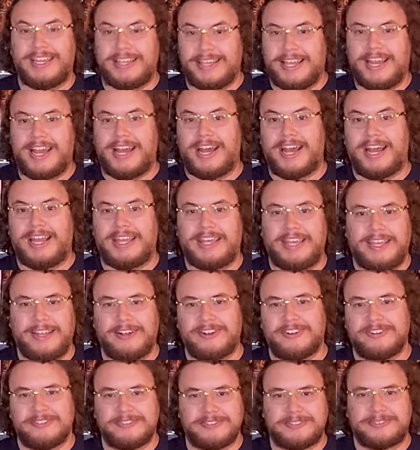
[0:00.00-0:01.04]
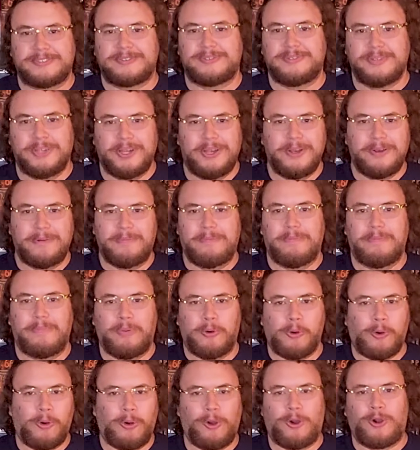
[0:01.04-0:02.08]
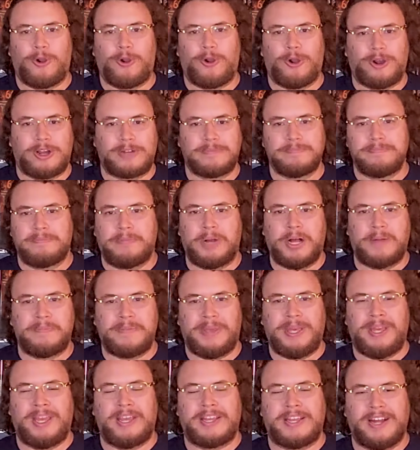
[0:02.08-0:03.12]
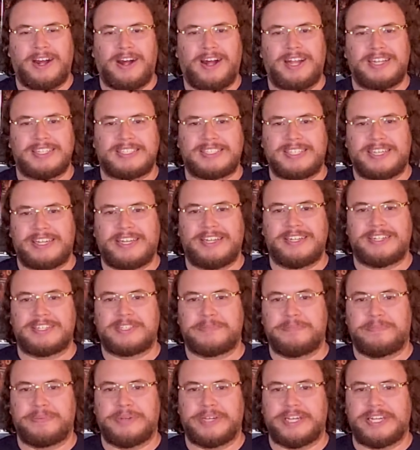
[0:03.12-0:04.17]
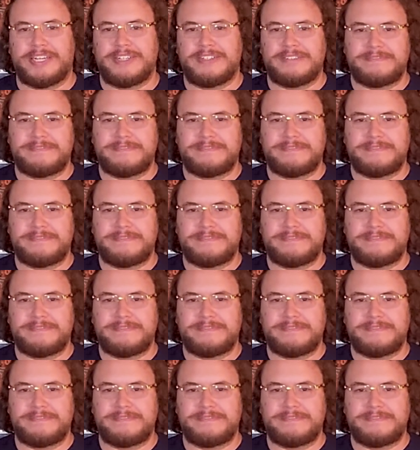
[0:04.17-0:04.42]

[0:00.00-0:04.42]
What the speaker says: yeah, here's more mummy content, but